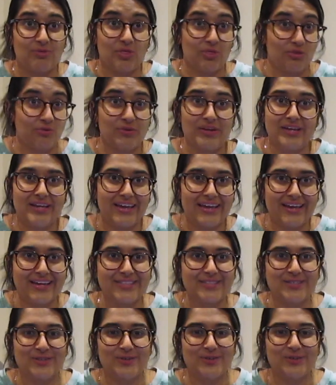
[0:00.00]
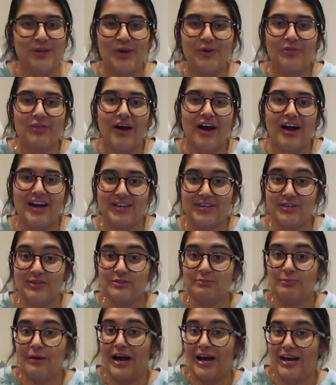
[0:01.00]
3 years, you'll know that I
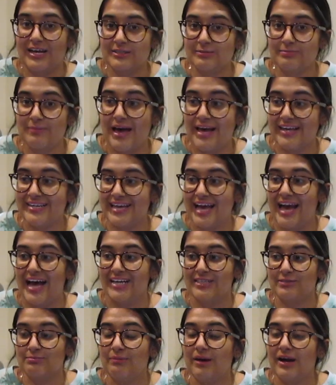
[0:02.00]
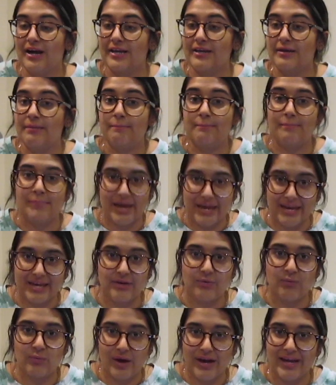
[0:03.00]
use PastMed as my
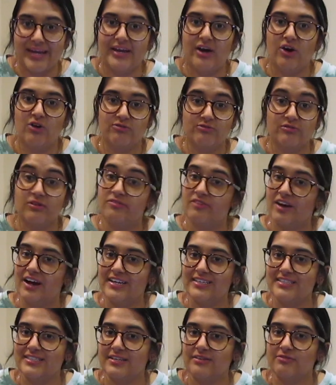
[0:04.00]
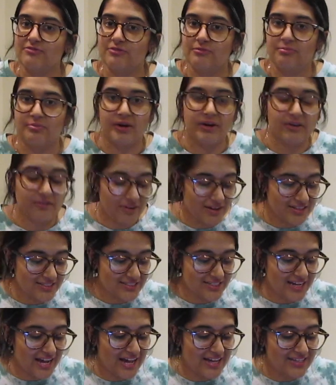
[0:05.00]
main way of revising for progress
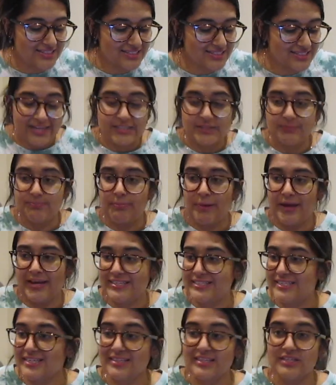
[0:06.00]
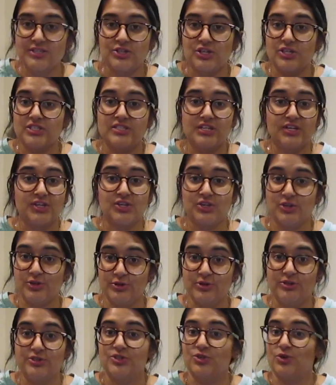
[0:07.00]
tests. It's basically just a
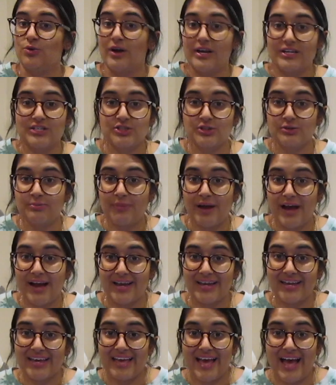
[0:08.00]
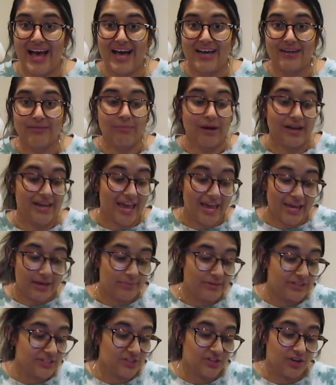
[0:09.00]
huge question bank, and my aim
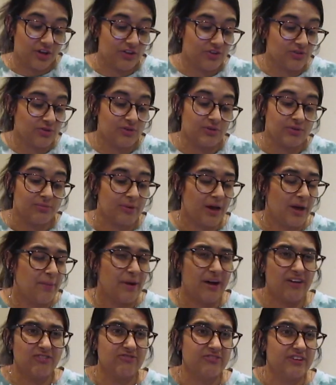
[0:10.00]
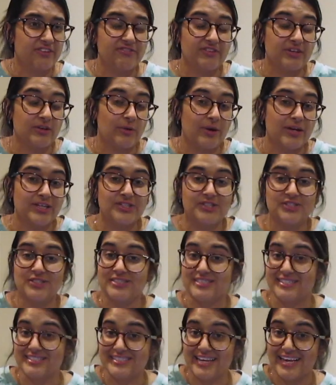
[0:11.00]
is to go through about 50
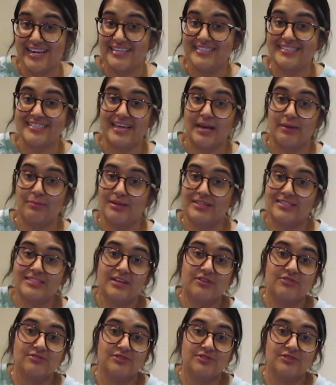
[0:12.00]
questions a day to get myself